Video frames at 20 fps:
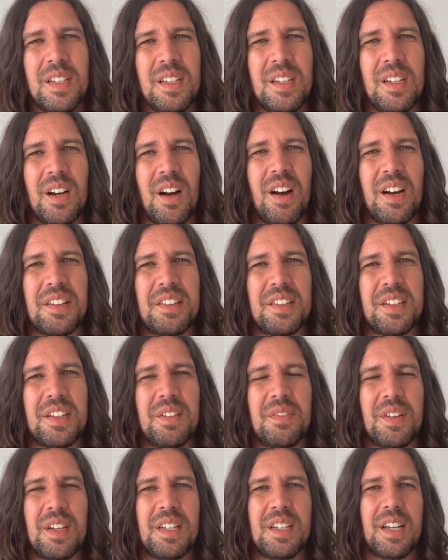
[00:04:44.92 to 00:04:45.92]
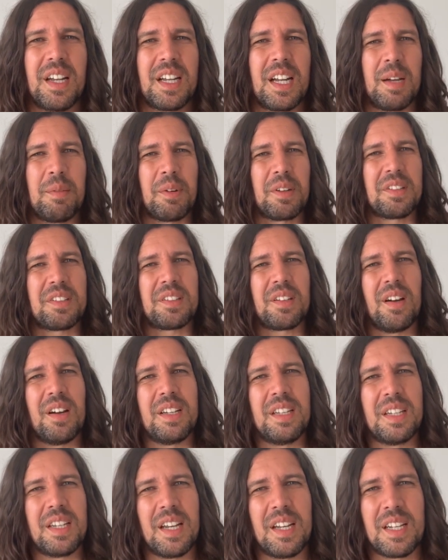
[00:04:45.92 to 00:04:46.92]
ITV, you get a game on Sky,
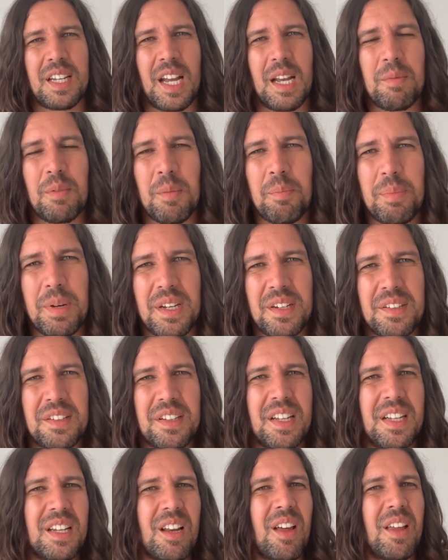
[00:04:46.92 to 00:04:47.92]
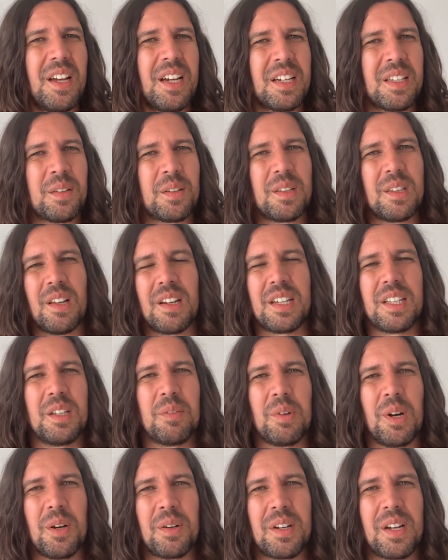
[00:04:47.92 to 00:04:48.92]
you get a game on BT, like in the
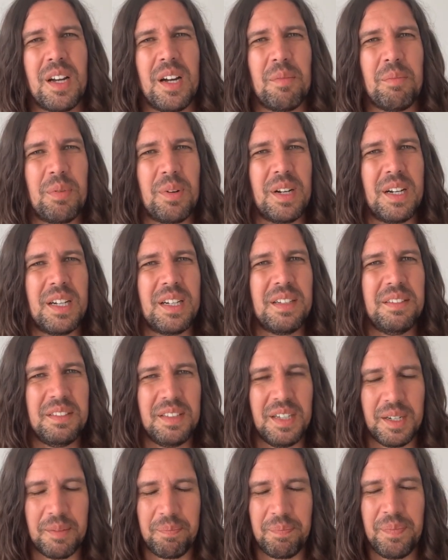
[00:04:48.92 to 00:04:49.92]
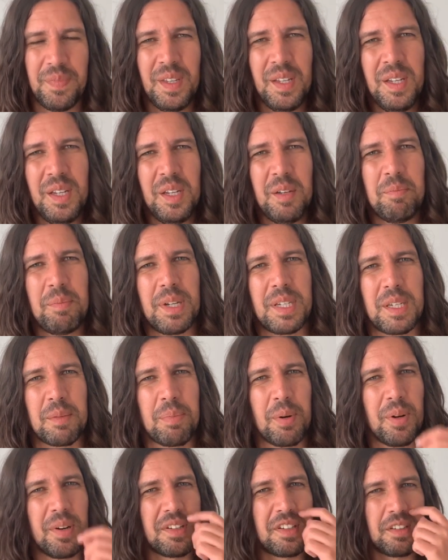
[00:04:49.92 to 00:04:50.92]
World Cup, where pick your
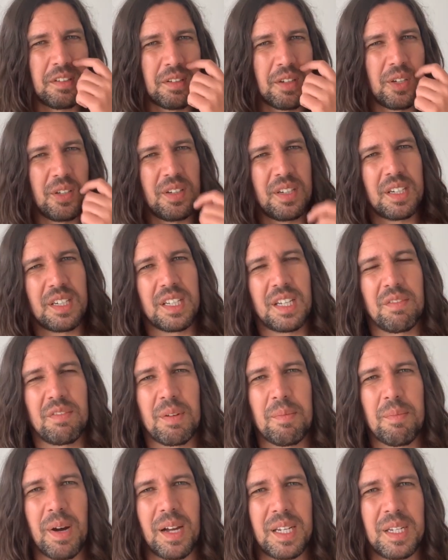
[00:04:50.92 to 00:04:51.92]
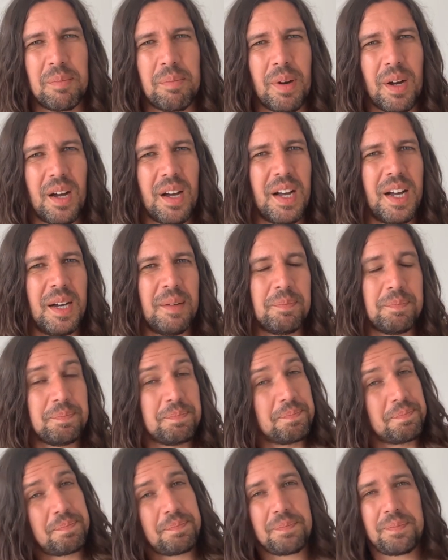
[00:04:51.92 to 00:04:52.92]
poison, who you're going to give your money. But
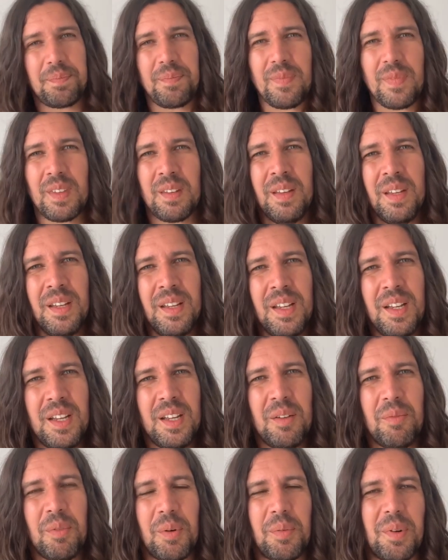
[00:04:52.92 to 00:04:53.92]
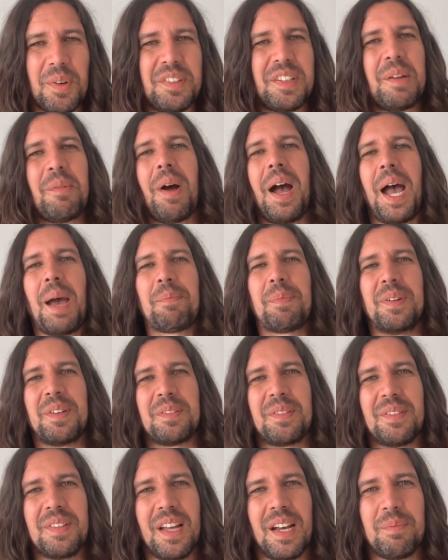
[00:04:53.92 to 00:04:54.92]
we'll see what
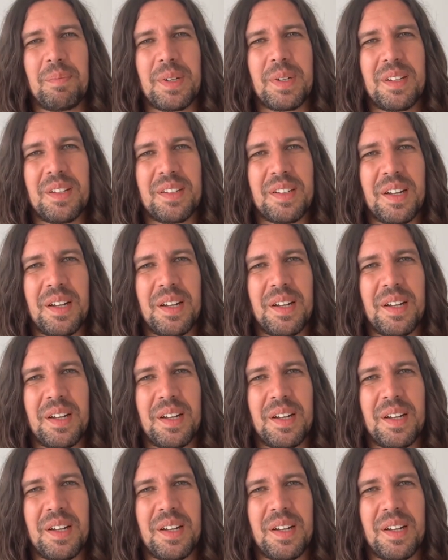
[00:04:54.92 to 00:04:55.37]
happens with that, because